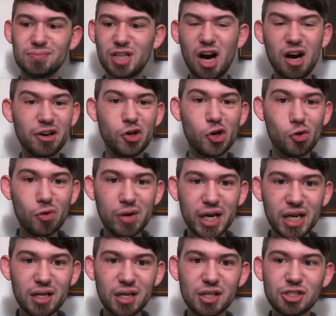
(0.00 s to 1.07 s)

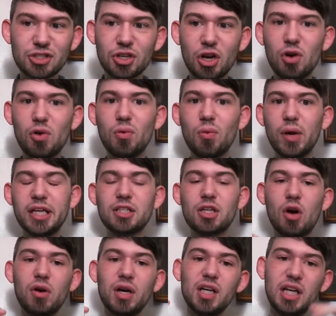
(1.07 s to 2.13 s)
continuity, so he's
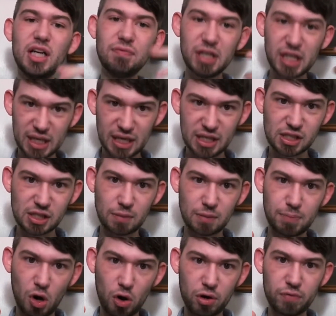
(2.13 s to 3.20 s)
going to leave the kids as a
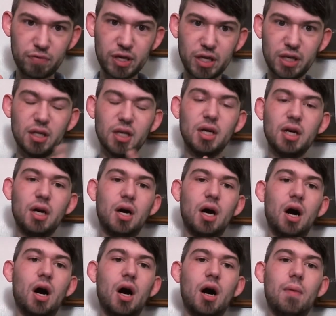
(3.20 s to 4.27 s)
part of it.
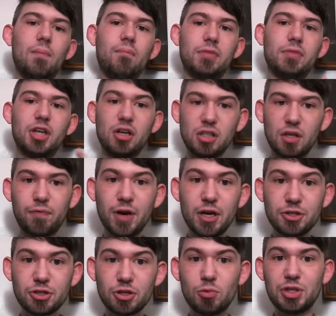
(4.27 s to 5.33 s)
Toxic
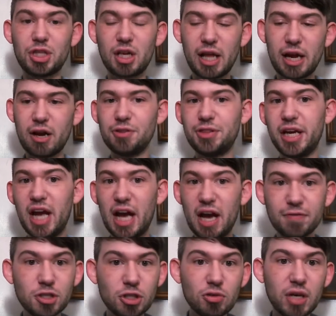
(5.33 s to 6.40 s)
Avenger with Claire, they
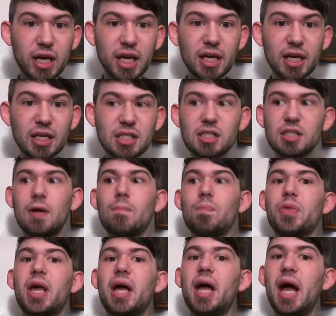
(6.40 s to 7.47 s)
have 2 kids,
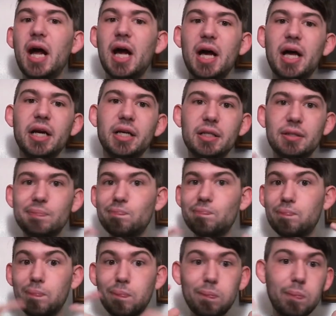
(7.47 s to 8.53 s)
and
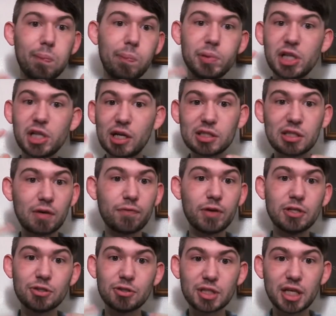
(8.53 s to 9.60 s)
the Toxic
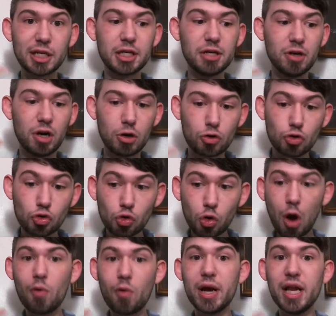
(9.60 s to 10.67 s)
Avenger is like, you know,
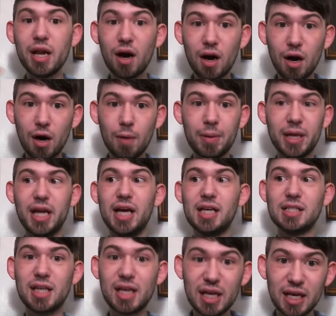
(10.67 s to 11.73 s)
growing up, he
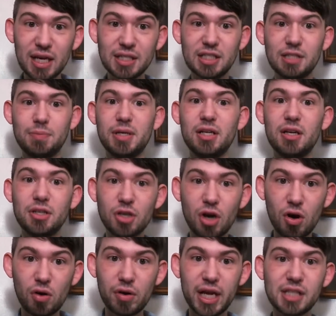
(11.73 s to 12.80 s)
has kids, he's being an
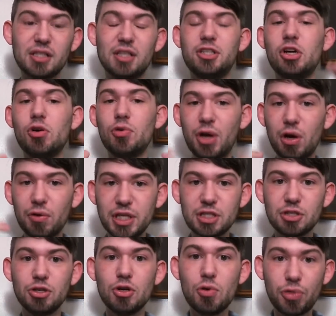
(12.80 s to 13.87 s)
adult, he has to deal with all
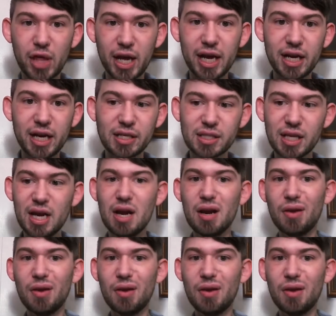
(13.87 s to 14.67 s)
these new things.